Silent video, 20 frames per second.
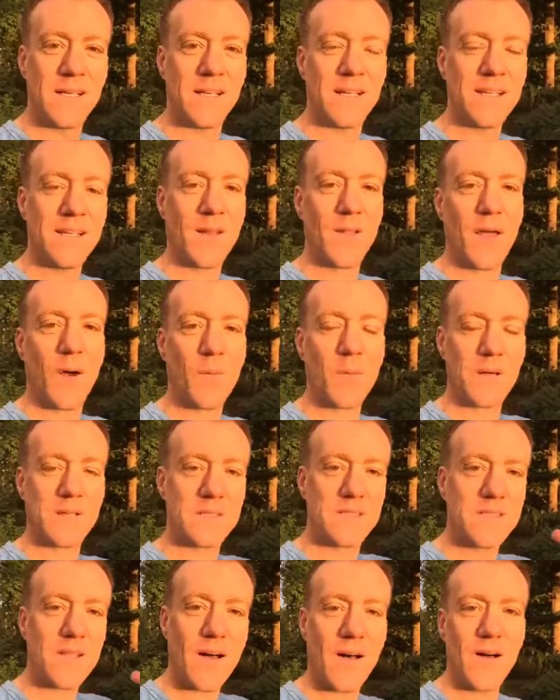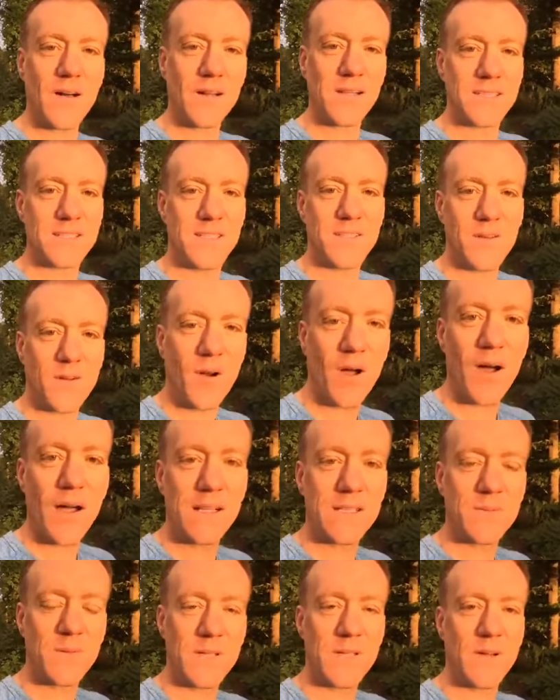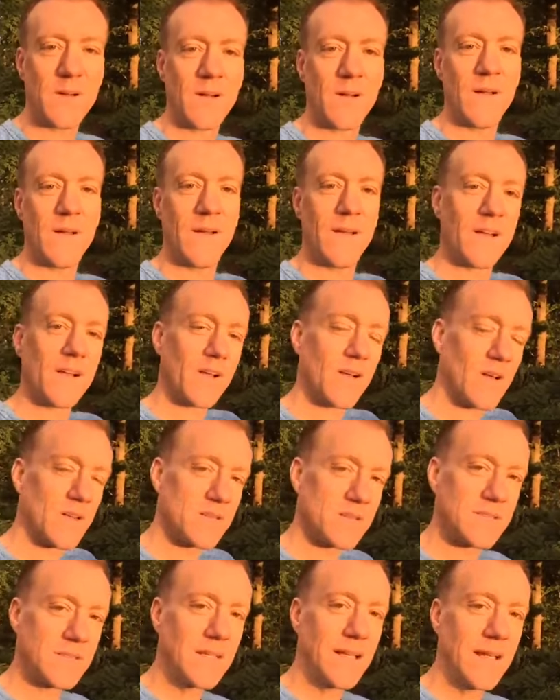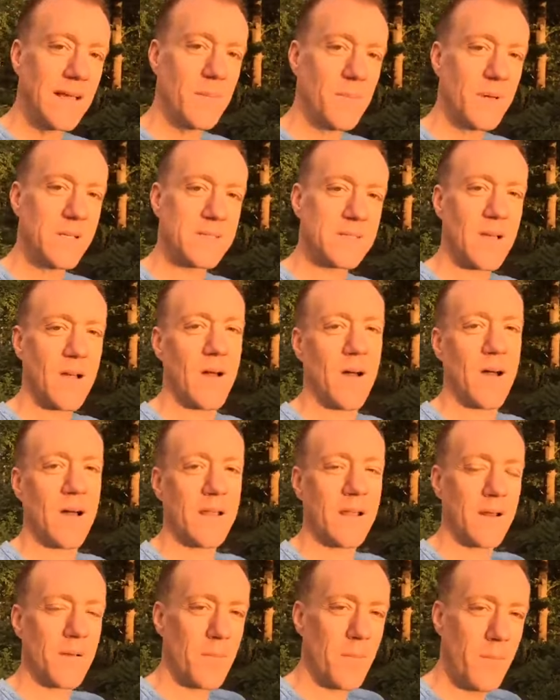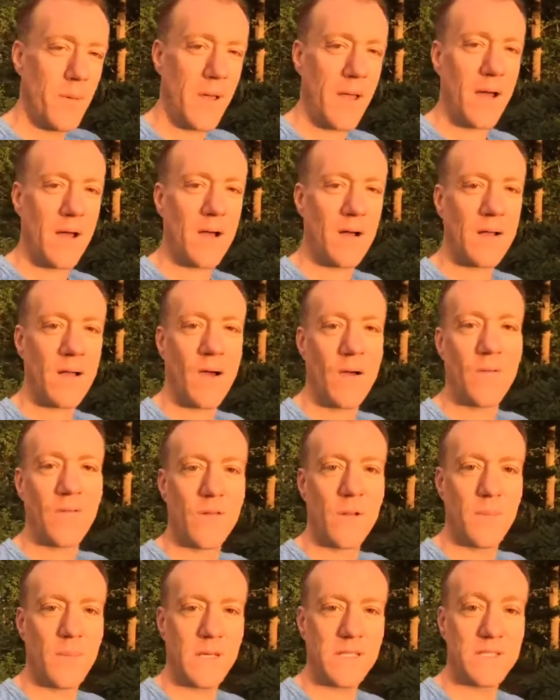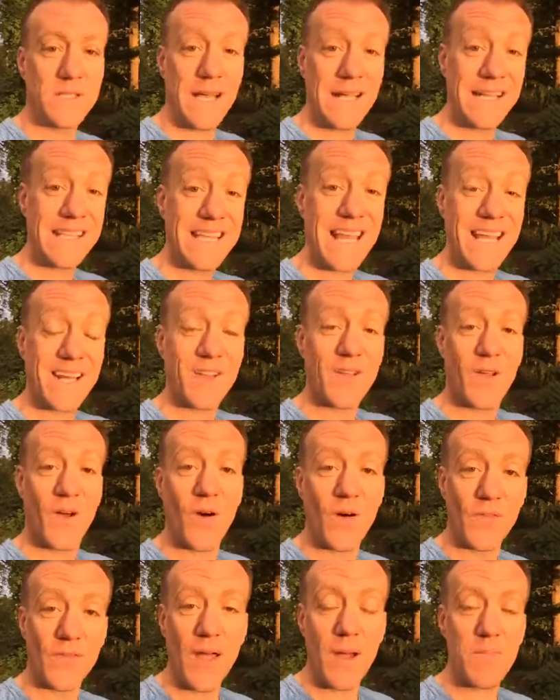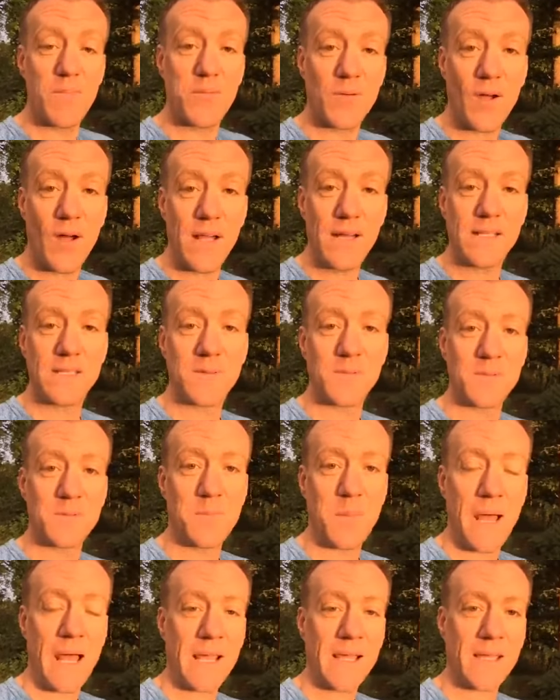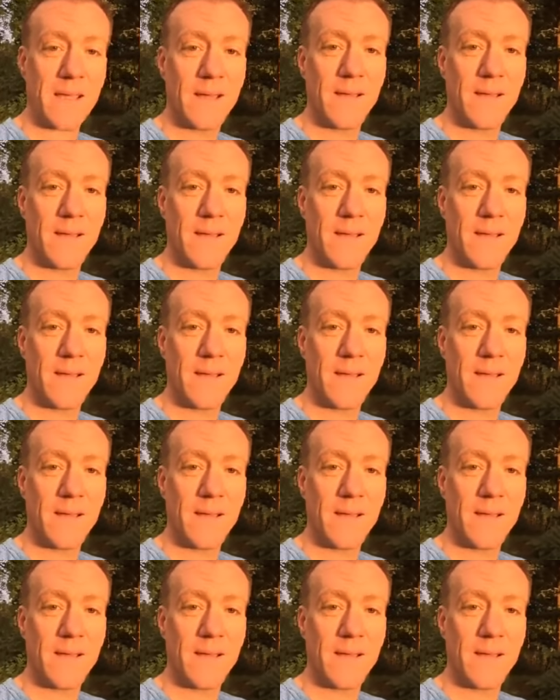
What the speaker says: You know, that almost darkness in your eyes when you're constantly a bit tired and a bit hungover and a bit jaded, that had gone, that brightness was back.